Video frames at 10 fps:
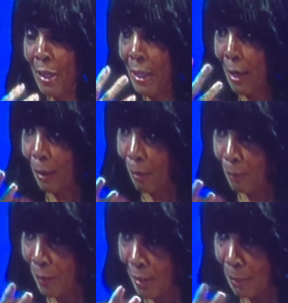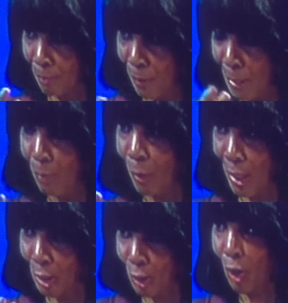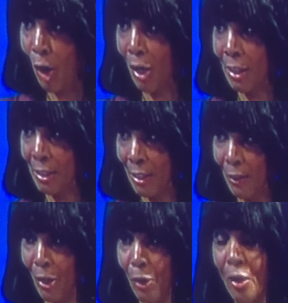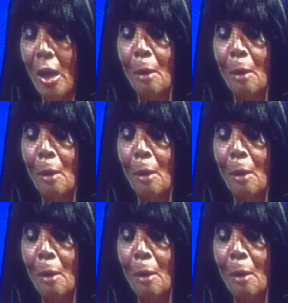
the people in charge there,